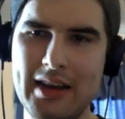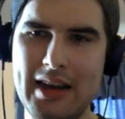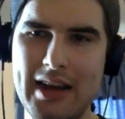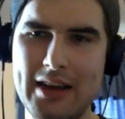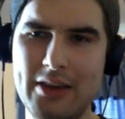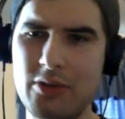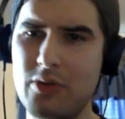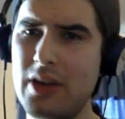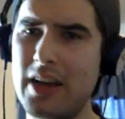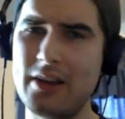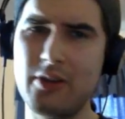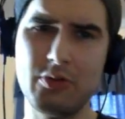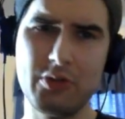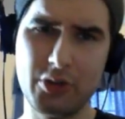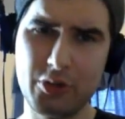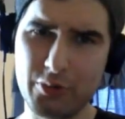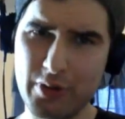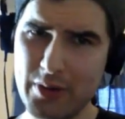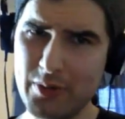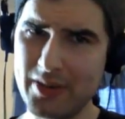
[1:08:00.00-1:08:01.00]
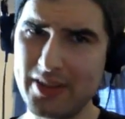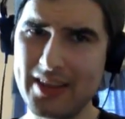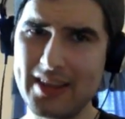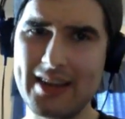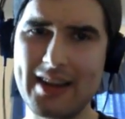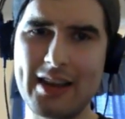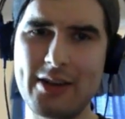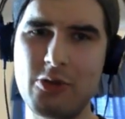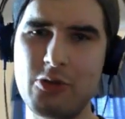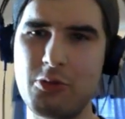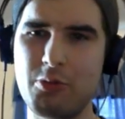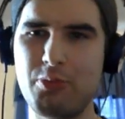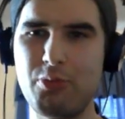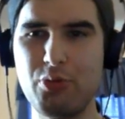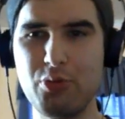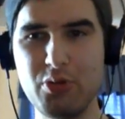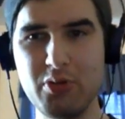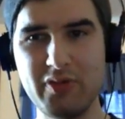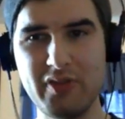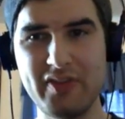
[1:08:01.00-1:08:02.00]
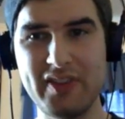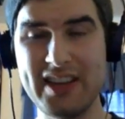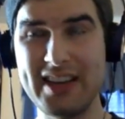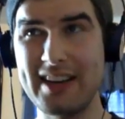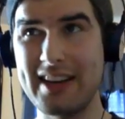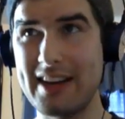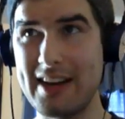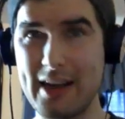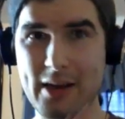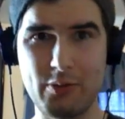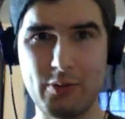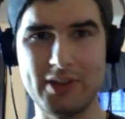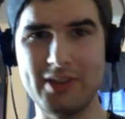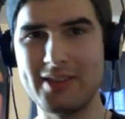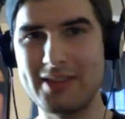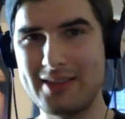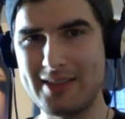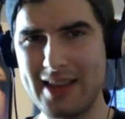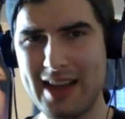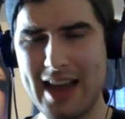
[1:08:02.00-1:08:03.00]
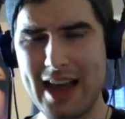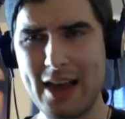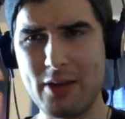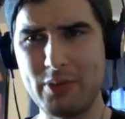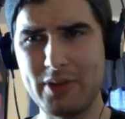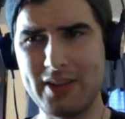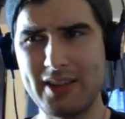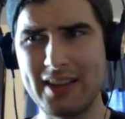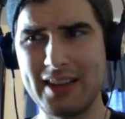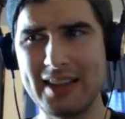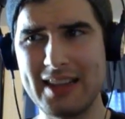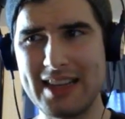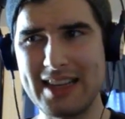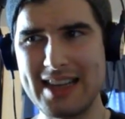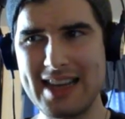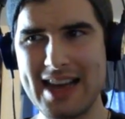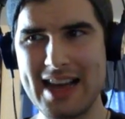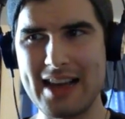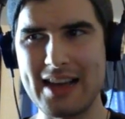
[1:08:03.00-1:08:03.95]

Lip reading: I don't agree with it, and I don't approve of it, and I would think that